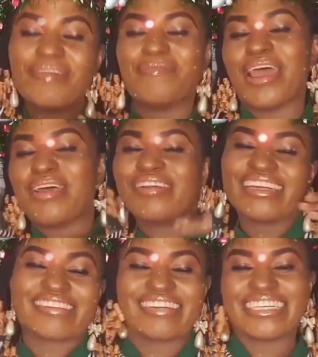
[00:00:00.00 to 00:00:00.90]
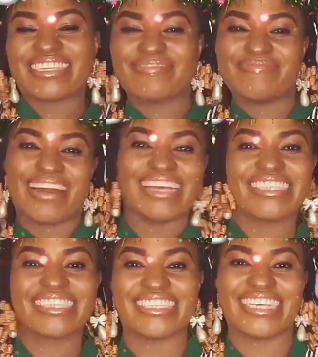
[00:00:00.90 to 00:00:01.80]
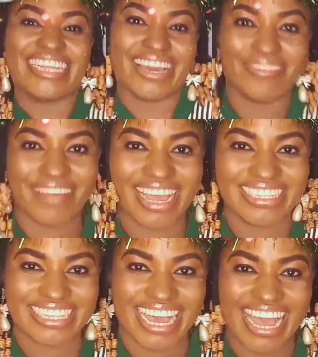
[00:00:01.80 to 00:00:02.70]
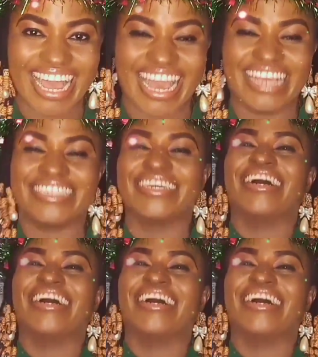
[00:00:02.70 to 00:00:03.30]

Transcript: Merry Christmas in advance, guys.